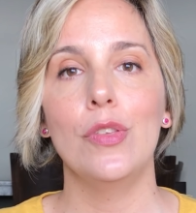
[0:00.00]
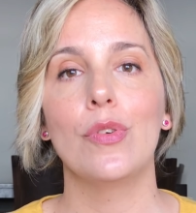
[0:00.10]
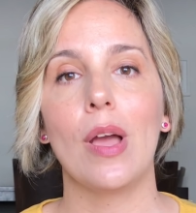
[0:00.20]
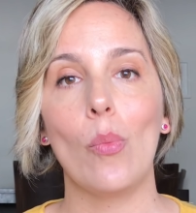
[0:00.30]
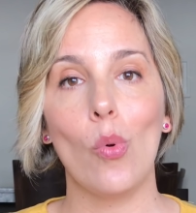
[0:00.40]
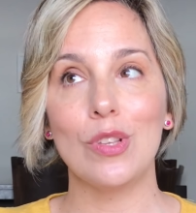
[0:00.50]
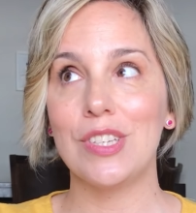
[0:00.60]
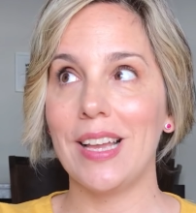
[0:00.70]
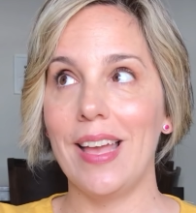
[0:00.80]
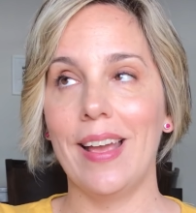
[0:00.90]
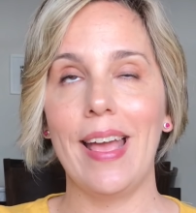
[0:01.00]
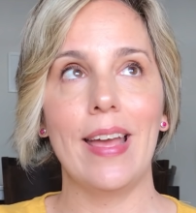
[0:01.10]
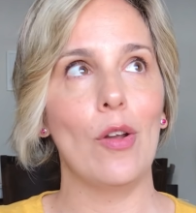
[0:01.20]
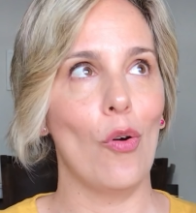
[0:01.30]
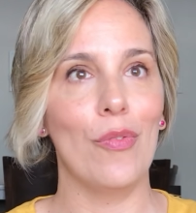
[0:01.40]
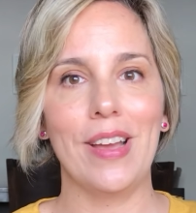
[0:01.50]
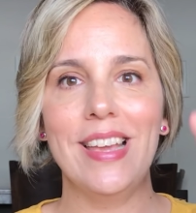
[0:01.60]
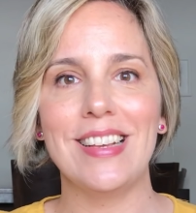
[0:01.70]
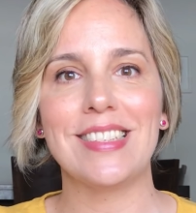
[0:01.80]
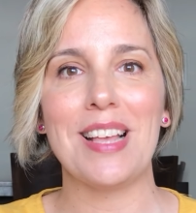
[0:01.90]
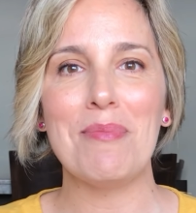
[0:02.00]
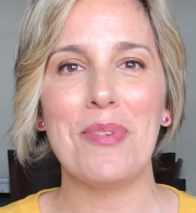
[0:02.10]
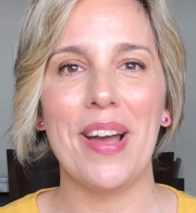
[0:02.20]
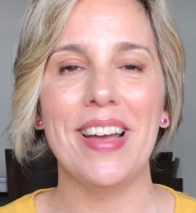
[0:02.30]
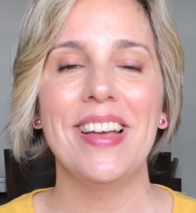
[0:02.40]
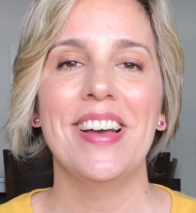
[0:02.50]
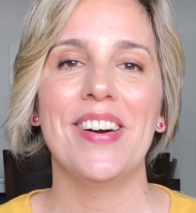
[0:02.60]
you can watch it again over here somewhere,